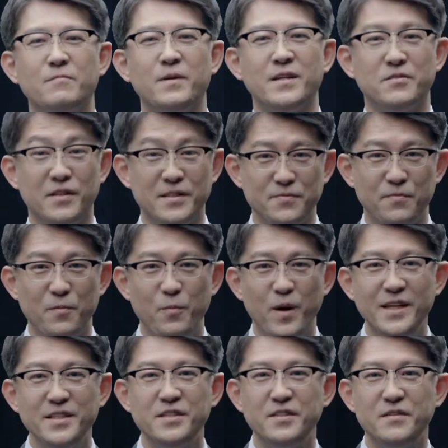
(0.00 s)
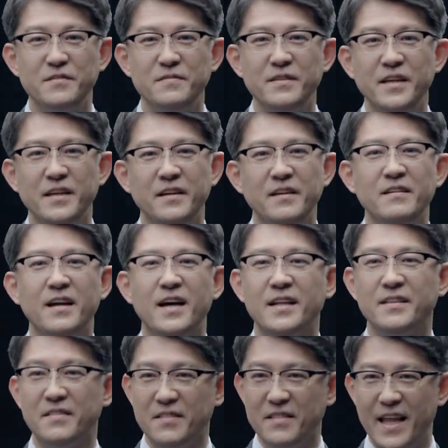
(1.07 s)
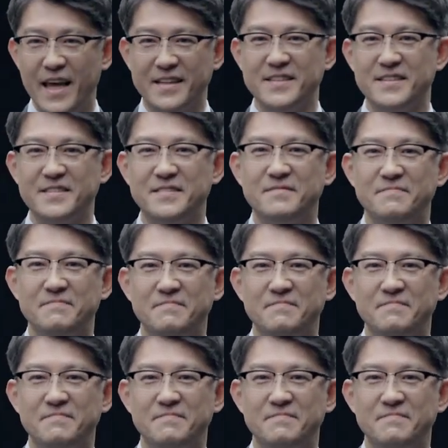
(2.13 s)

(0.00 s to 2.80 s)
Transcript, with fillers: of a transformation here at Lexus.